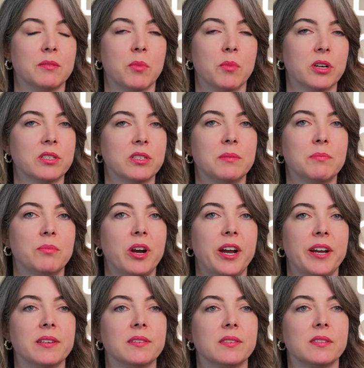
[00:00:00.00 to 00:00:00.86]
the marked up
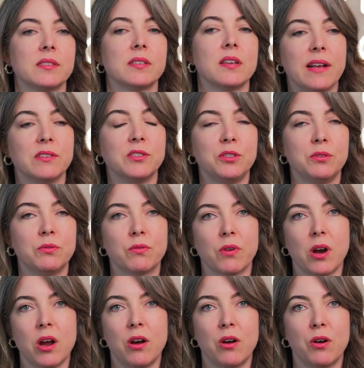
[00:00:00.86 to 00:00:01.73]
price. As you
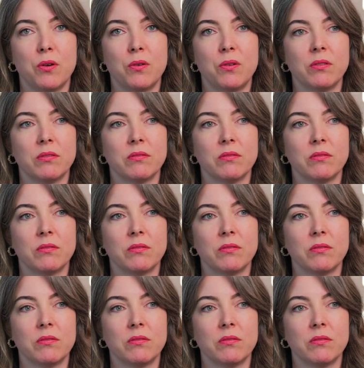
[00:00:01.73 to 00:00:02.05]
grow,